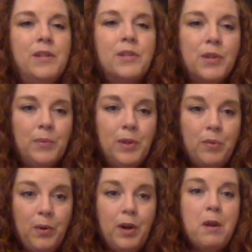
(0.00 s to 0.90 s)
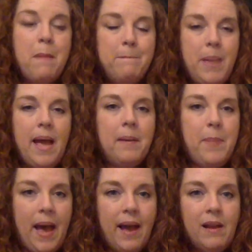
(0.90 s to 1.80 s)
So in the word
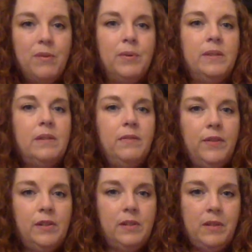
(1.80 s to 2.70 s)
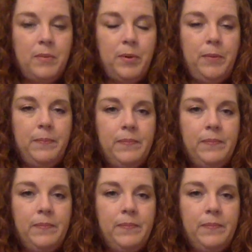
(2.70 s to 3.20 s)
backpack, what's the first syllable?